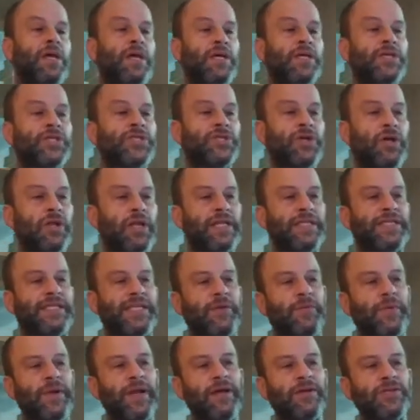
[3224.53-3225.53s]
So let's
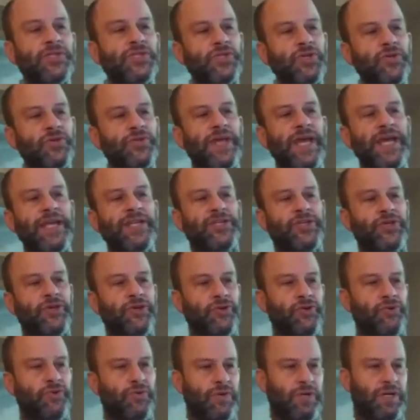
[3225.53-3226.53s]
see, what else do they
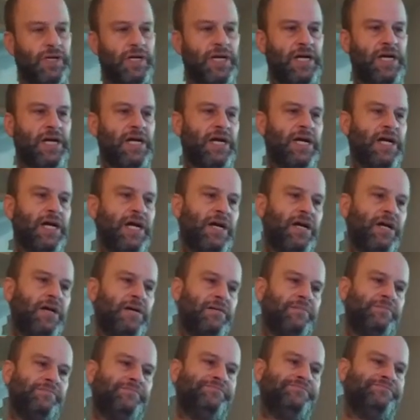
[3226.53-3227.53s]
do?
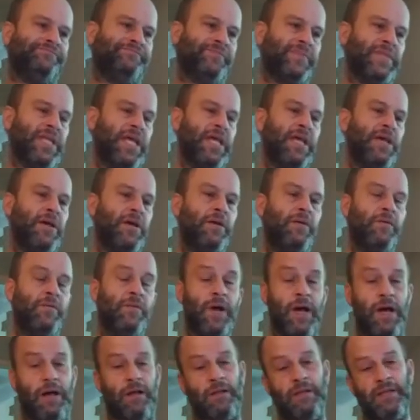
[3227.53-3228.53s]
Um,
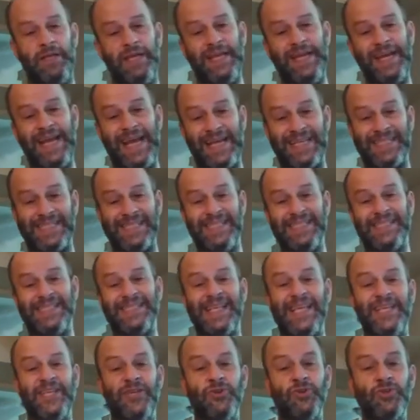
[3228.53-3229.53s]
well, in essence,
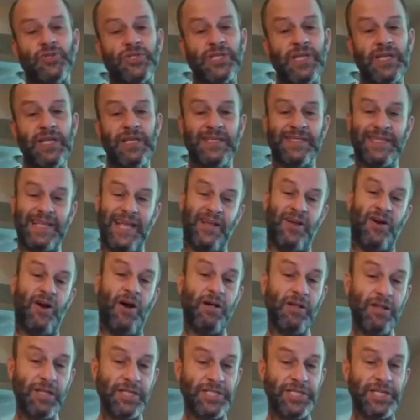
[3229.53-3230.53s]
they use
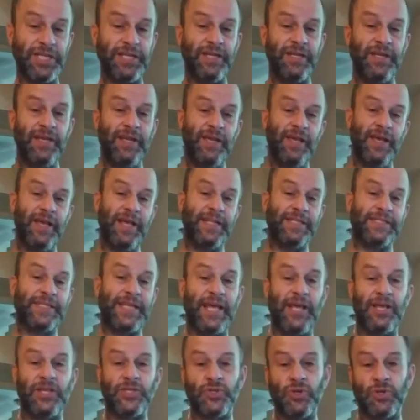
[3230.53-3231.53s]
psychology and
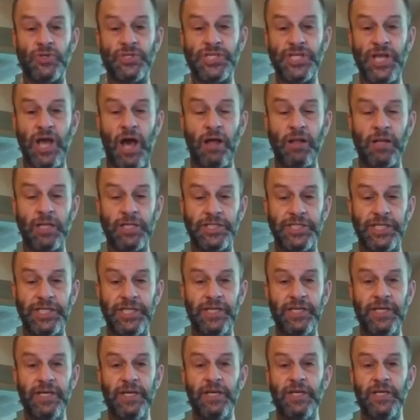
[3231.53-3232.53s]
sociology
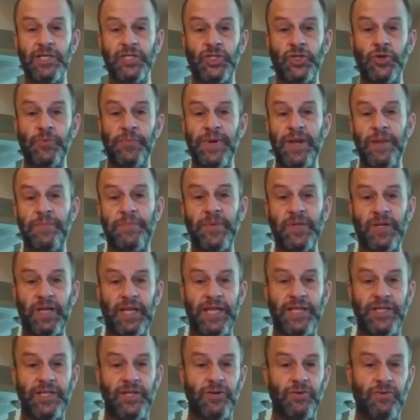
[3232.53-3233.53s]
to
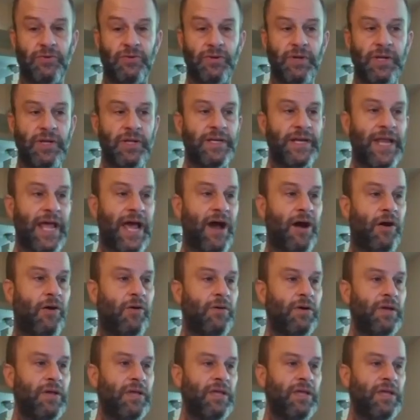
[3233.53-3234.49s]
manipulate you. Now,